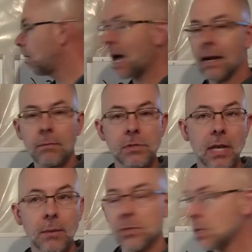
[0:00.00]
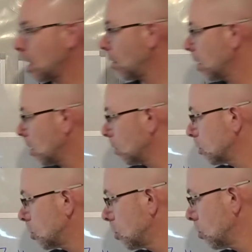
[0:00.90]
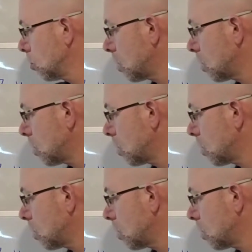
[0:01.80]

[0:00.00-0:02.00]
Bottom, same scenario. 2